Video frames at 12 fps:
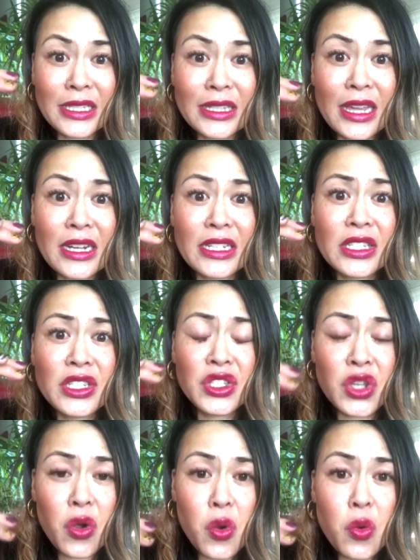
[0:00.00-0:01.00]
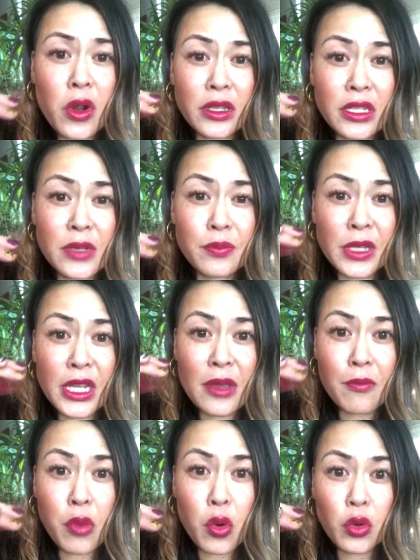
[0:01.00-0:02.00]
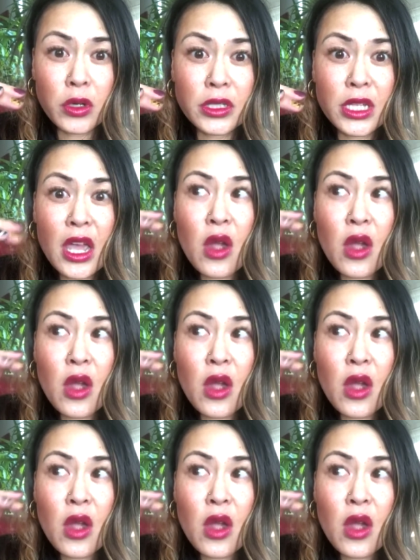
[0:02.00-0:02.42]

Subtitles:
That is so deeply important.